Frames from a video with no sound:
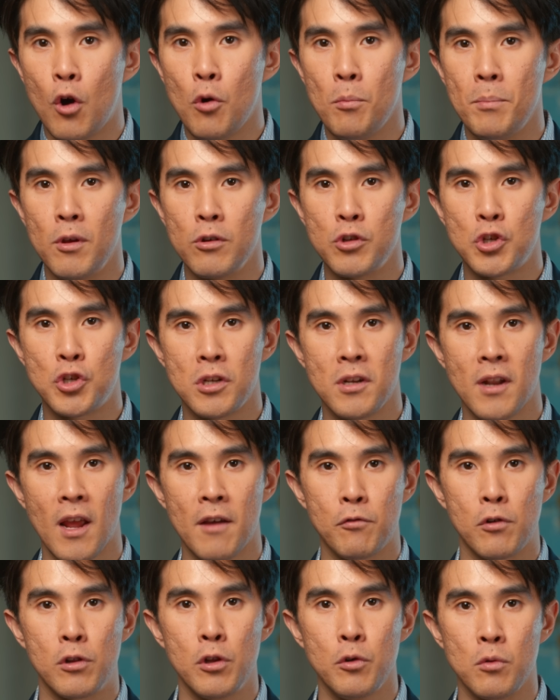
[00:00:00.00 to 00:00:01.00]
Oatmeal shouldn't
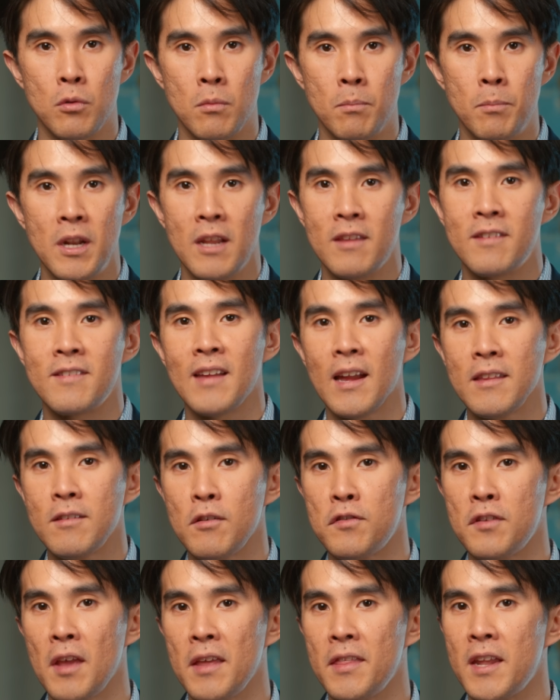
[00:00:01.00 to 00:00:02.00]
have gluten, but it's not to
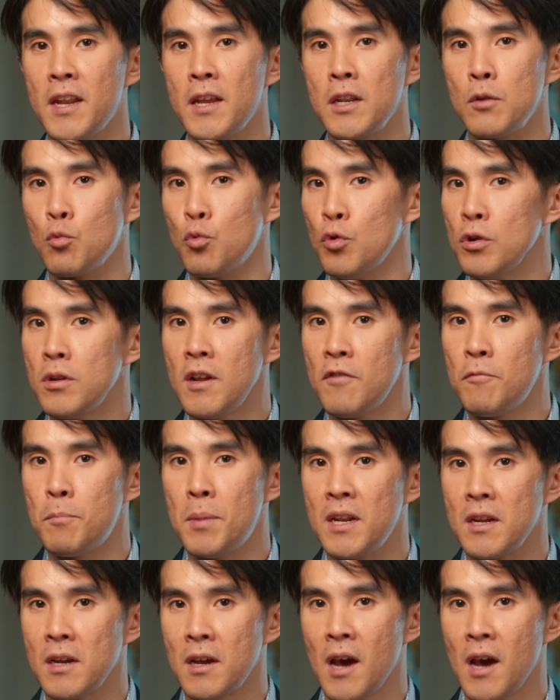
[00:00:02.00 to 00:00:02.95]
say that it wouldn't have been in